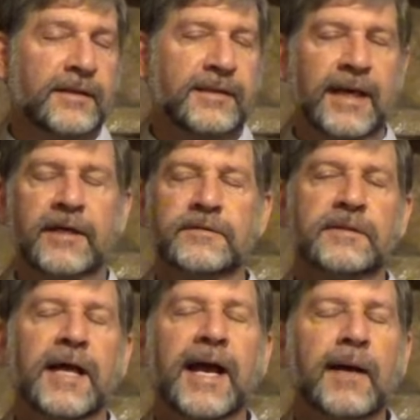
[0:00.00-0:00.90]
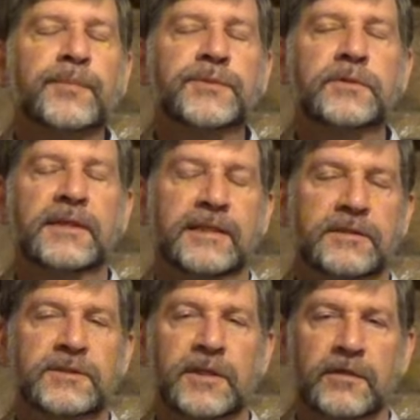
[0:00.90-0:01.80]
That is an absolute
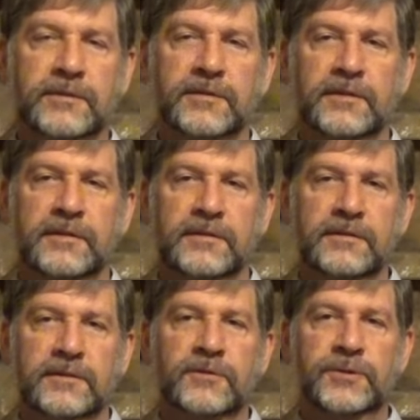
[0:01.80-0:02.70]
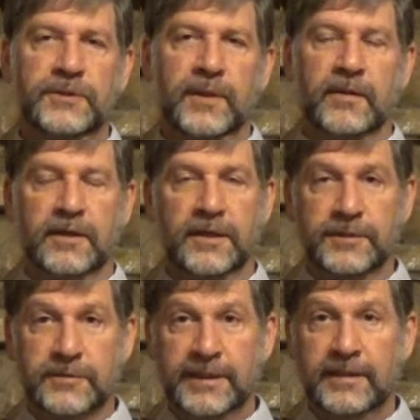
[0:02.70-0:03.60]
insult to our
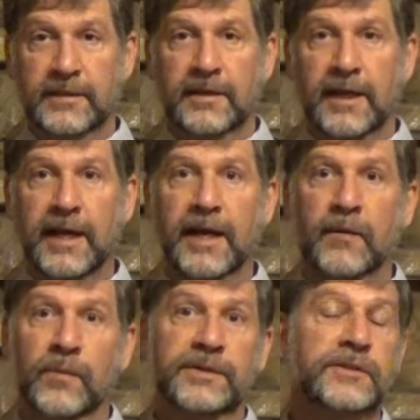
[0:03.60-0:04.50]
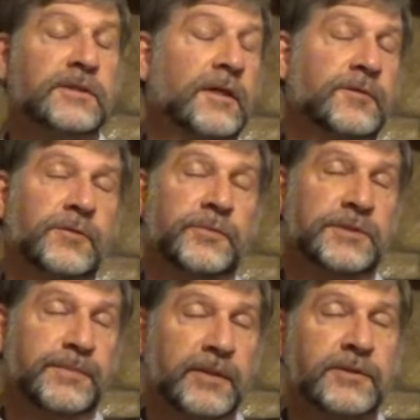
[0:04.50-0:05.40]
country and what this country was
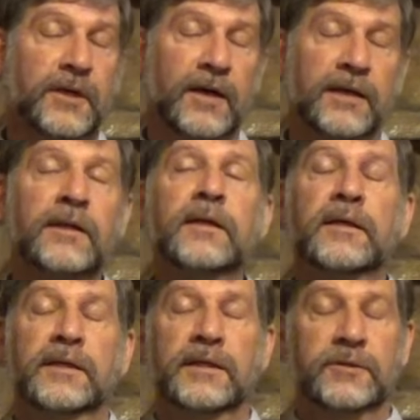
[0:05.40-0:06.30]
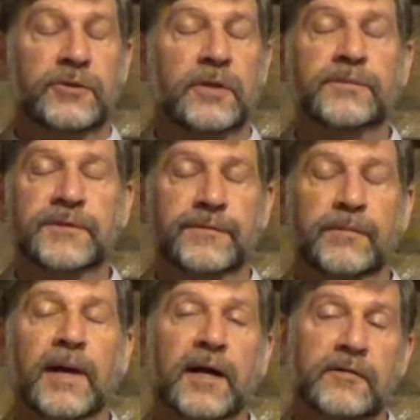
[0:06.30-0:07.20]
built on in terms of
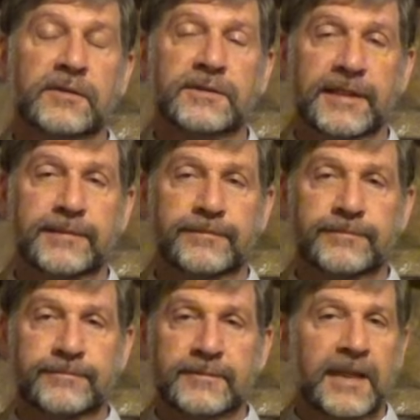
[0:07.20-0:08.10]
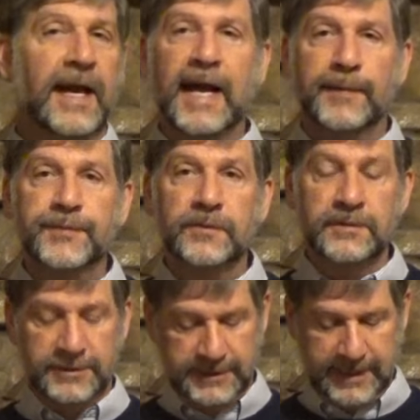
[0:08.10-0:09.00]
democracy.
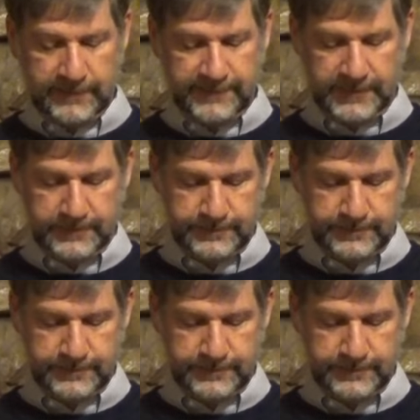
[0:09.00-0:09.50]
Absolutely shameful.